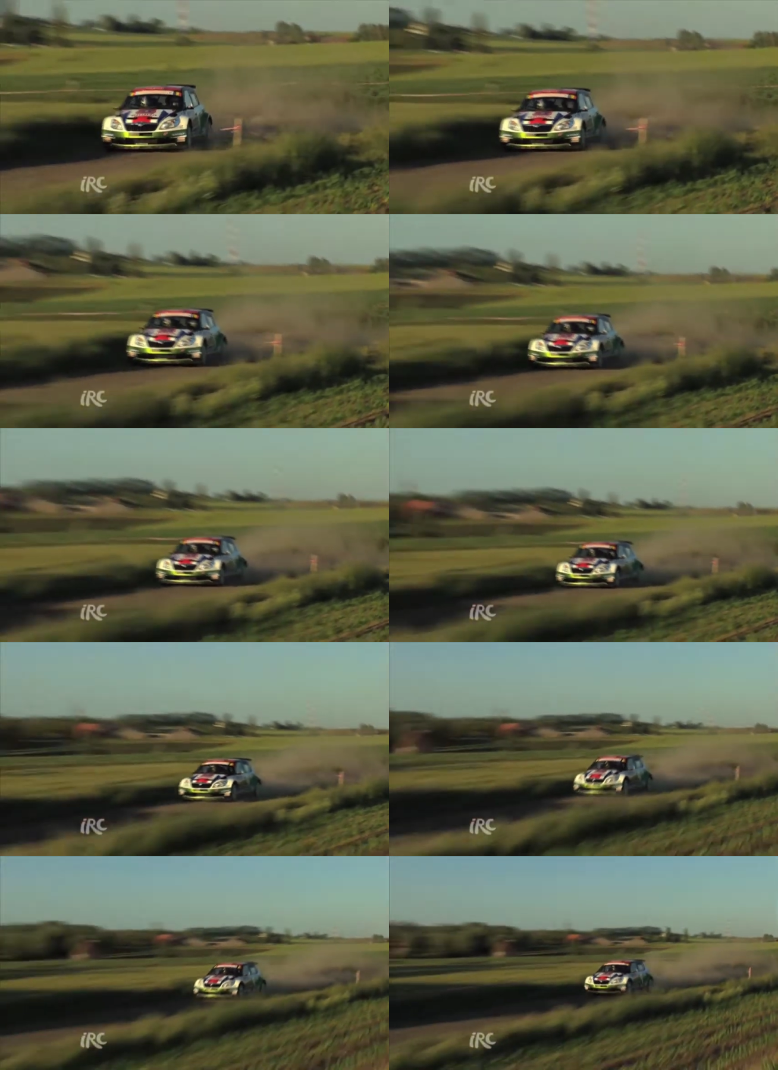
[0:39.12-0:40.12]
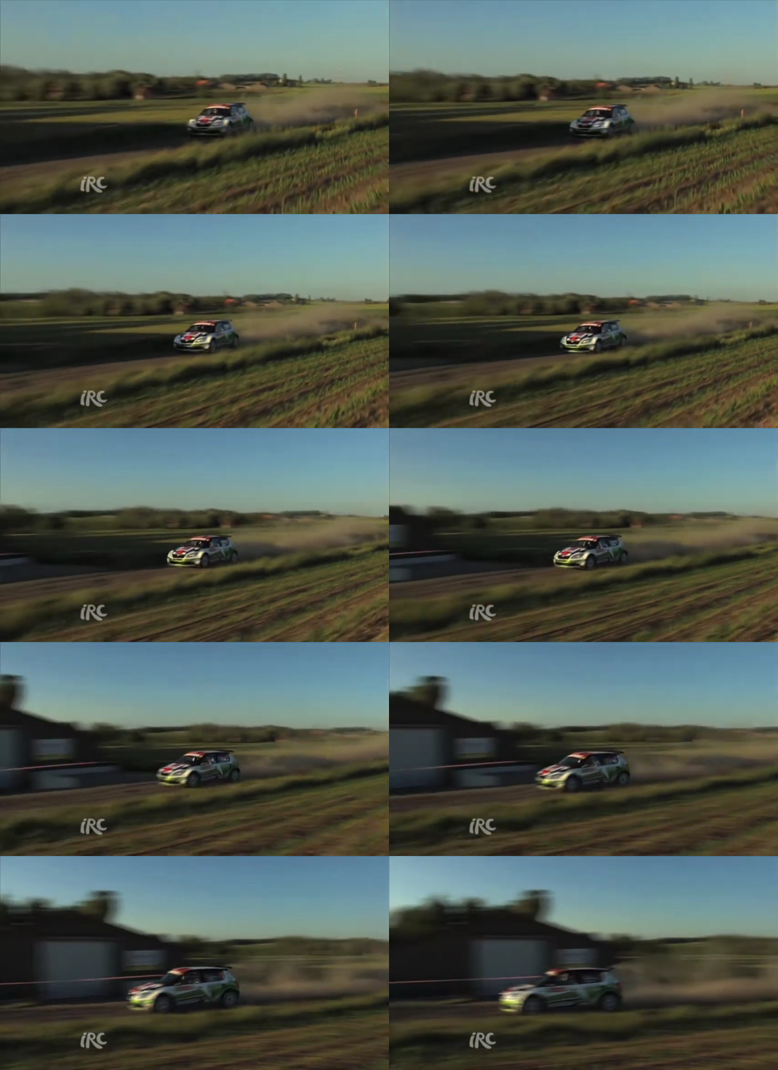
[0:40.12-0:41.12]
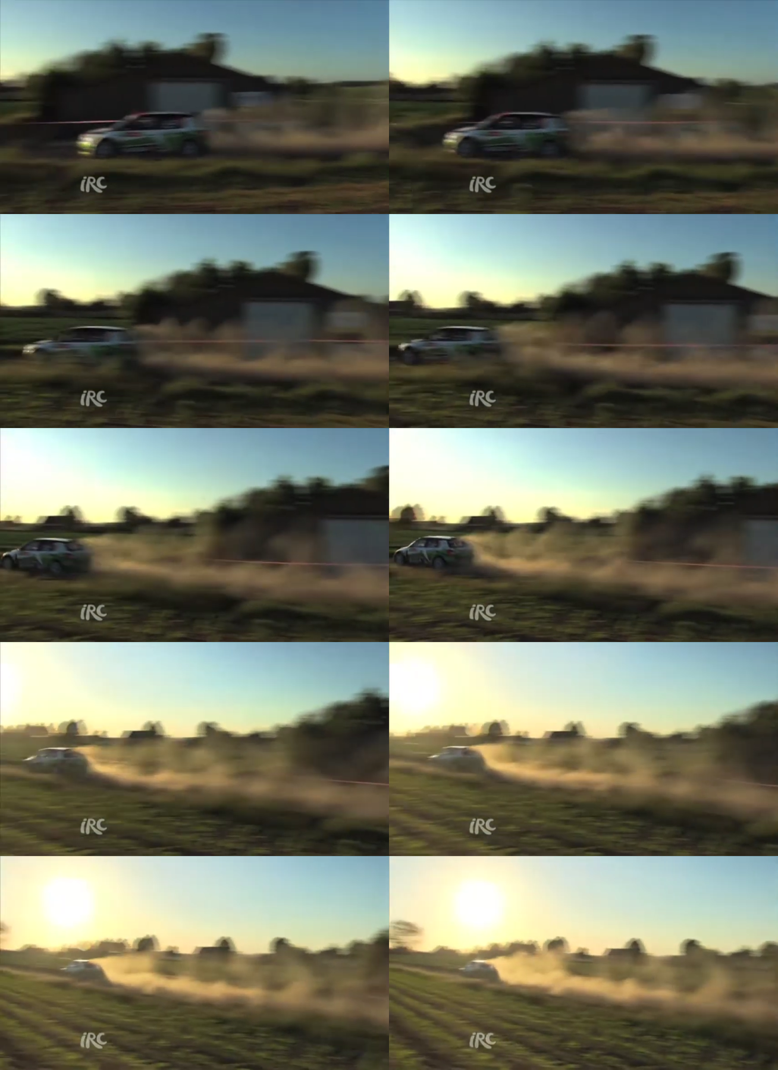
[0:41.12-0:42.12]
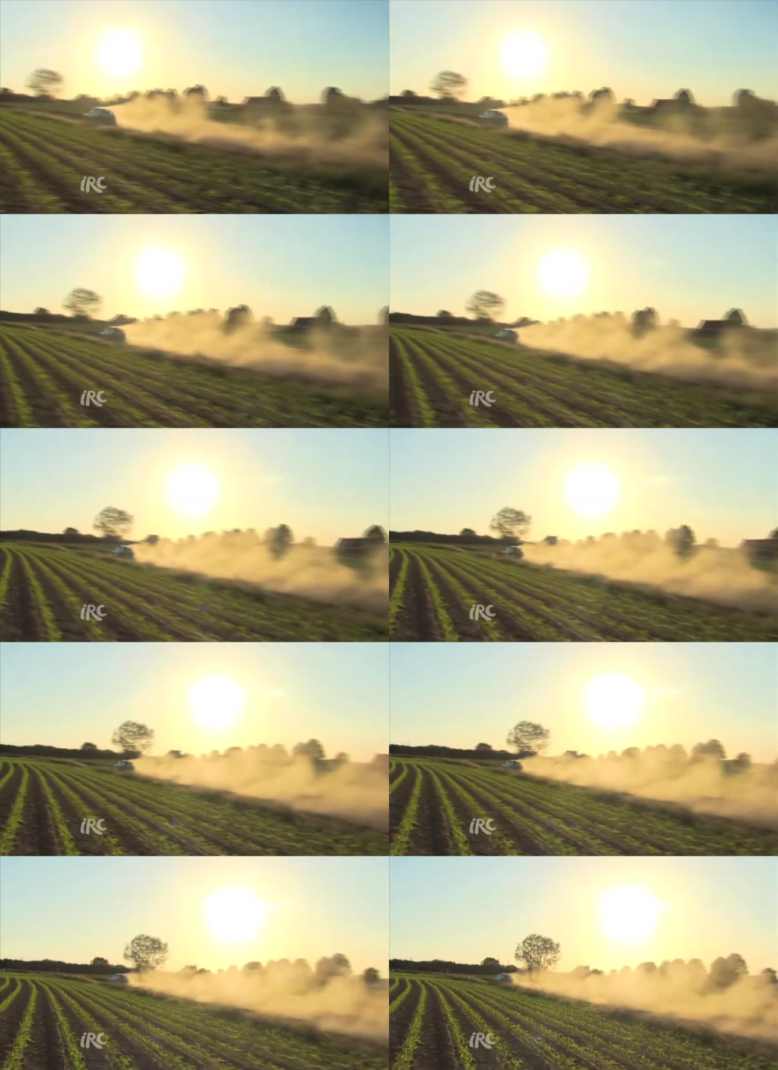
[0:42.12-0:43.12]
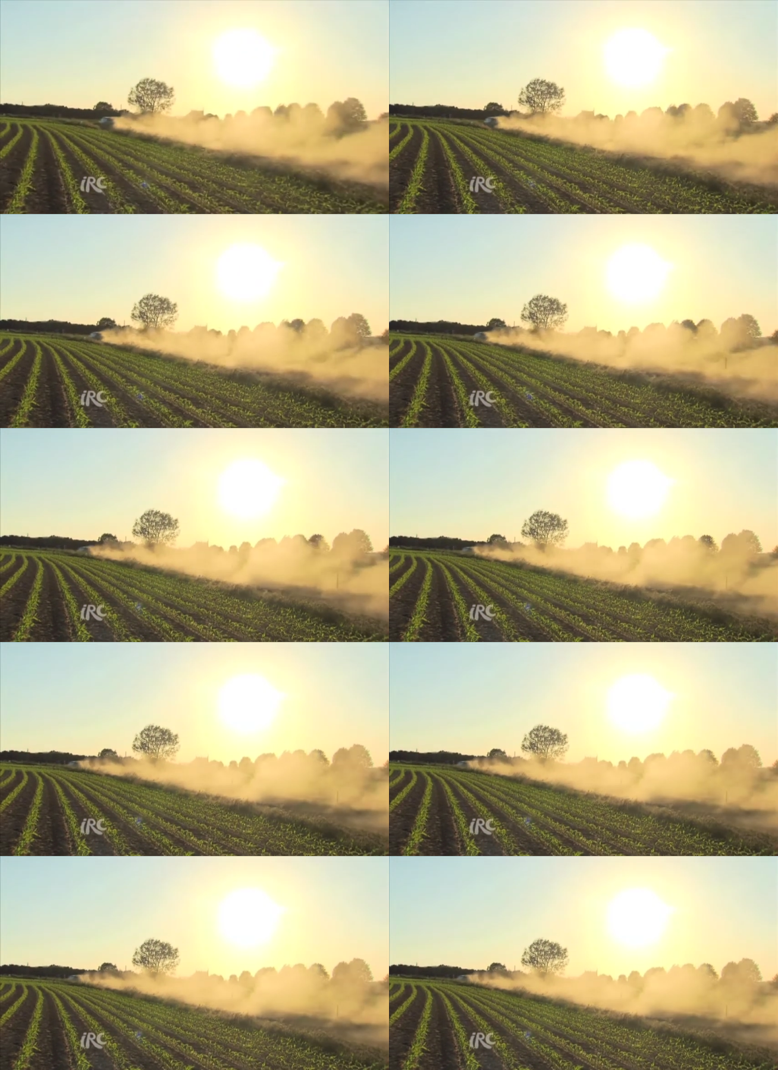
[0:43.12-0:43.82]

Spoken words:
Nobody's mouth can be seen.